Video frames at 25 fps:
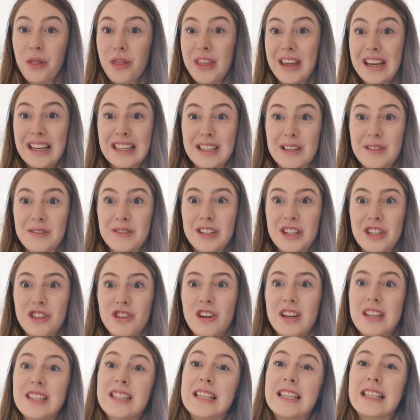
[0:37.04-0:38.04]
things I was
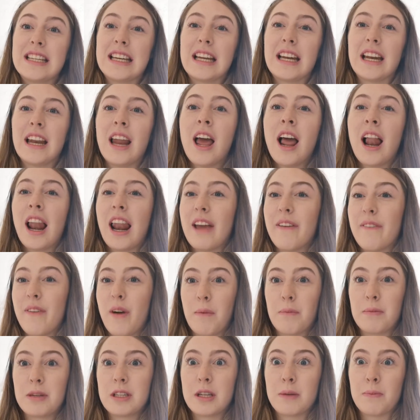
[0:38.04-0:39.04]
interested in, like
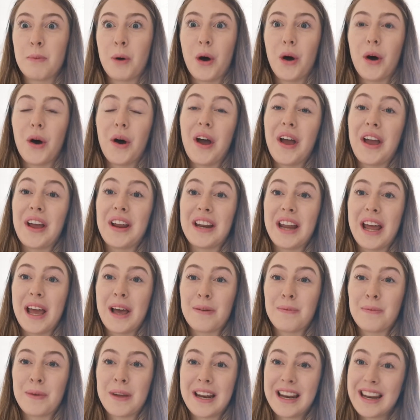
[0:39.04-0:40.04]
family support and
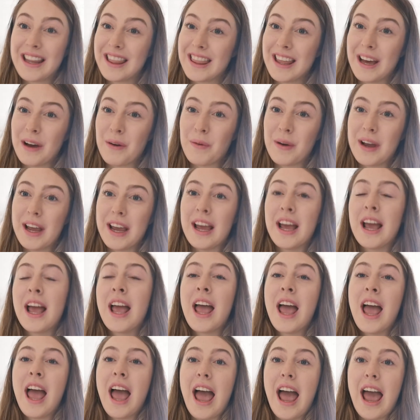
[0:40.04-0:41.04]
helping that way.
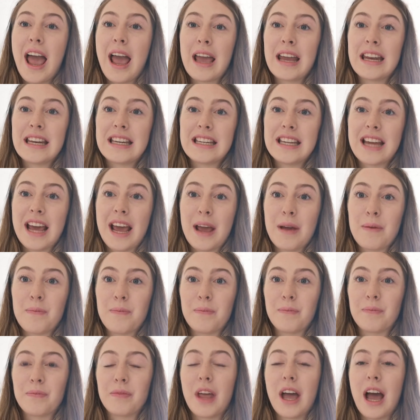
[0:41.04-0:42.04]
And
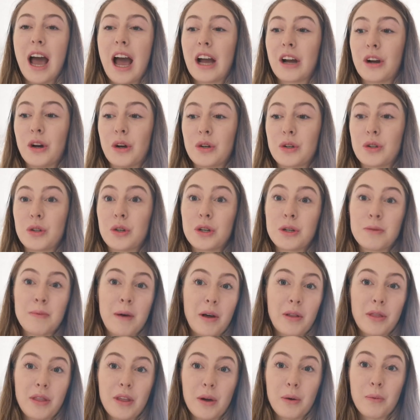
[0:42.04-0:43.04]
I got told
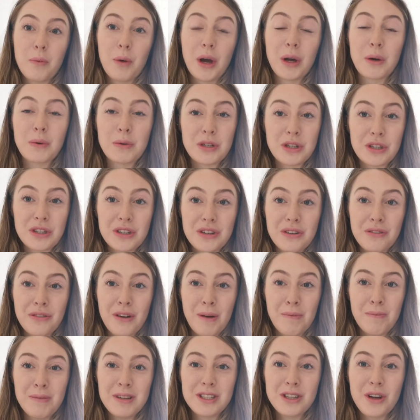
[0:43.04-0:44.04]
about the Work With Children and
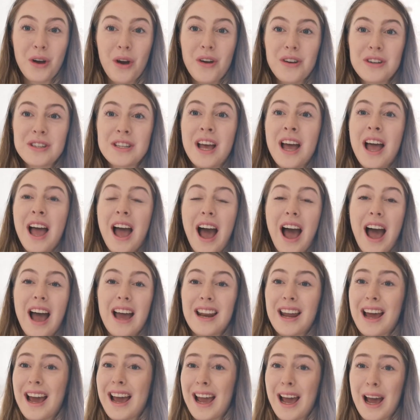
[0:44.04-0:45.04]
Families course,
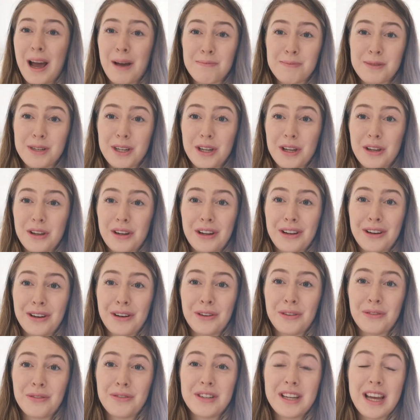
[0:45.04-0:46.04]
and I absolutely
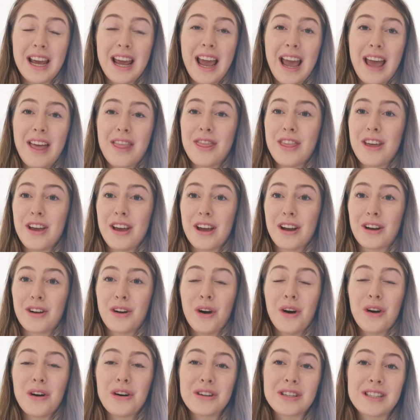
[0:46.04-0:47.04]
loved it. The
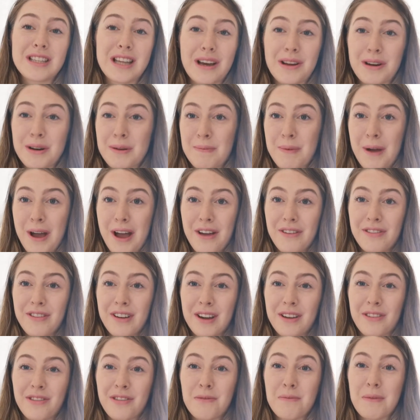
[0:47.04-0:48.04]
course sounded
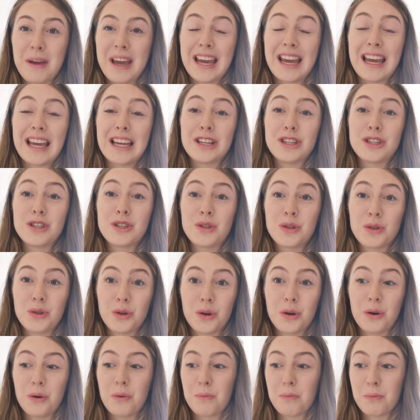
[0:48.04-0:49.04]
perfect for me. It's
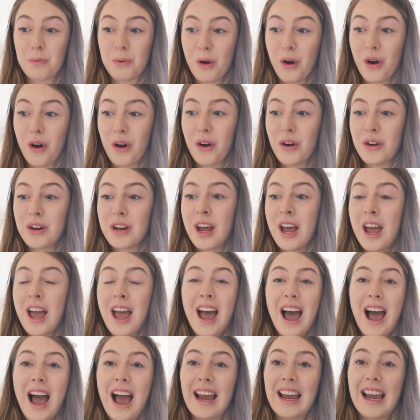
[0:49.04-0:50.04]
so broad.
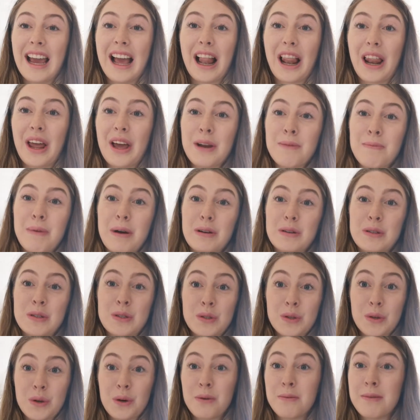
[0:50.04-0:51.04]
I get to learn about
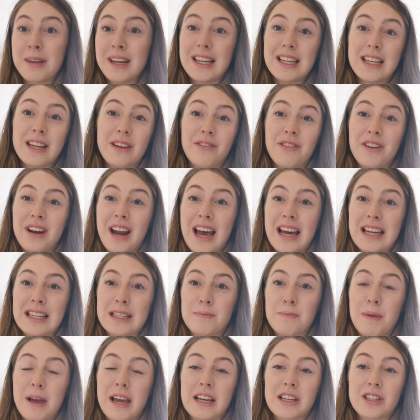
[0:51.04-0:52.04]
so many different
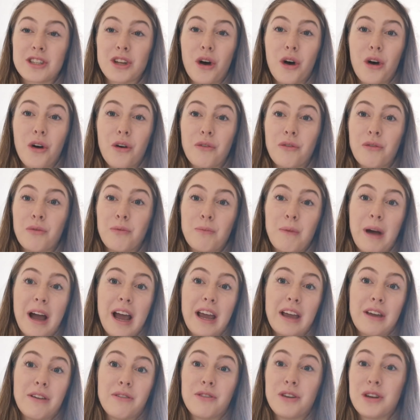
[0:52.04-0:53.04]
aspects of
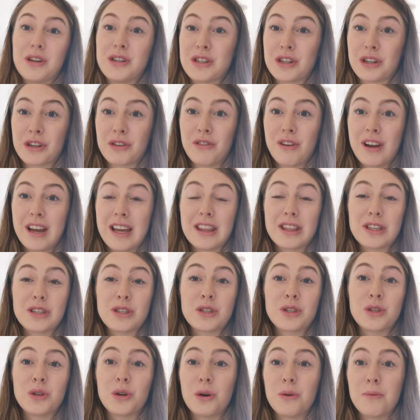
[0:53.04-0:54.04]
my future career.
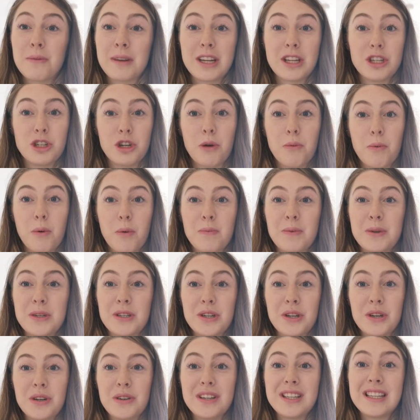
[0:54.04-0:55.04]
There's so many job
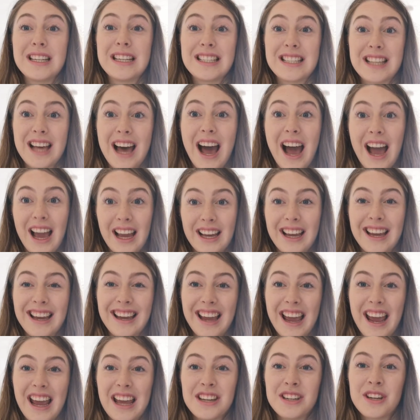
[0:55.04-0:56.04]
opportunities that I
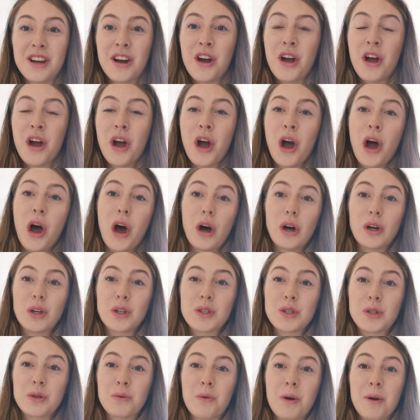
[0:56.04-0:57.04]
can get.
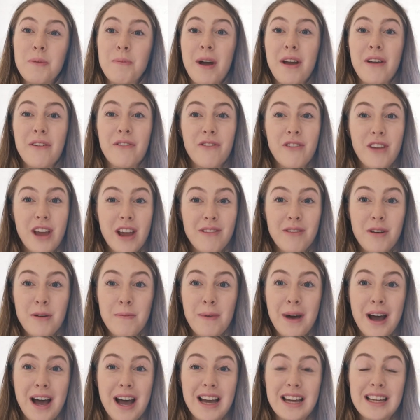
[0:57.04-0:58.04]
Also, one of my
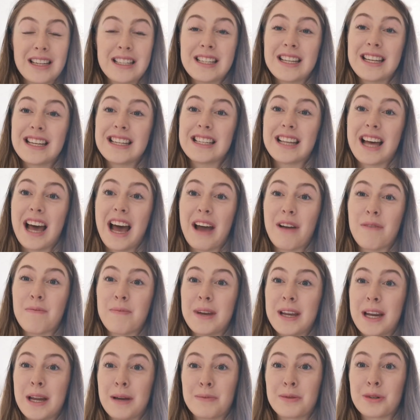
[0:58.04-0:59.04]
favourite parts is that I've
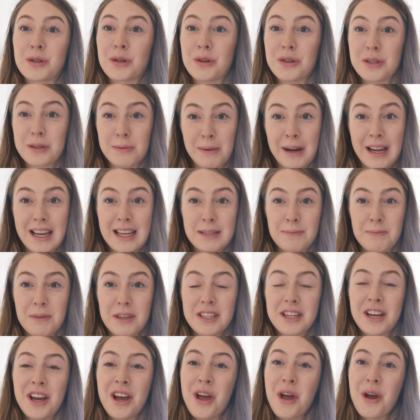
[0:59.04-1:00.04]
been able to go into
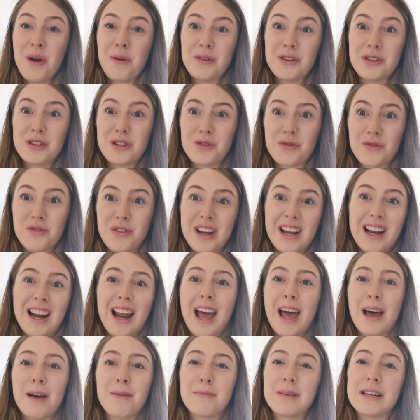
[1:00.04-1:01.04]
placement, which has
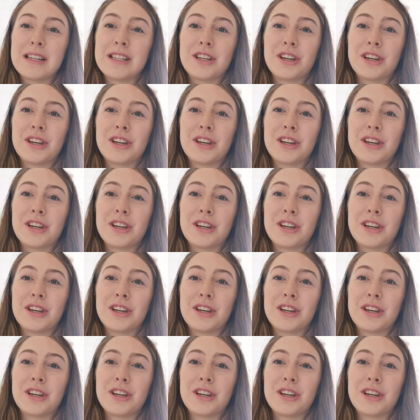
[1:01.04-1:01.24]
really helped me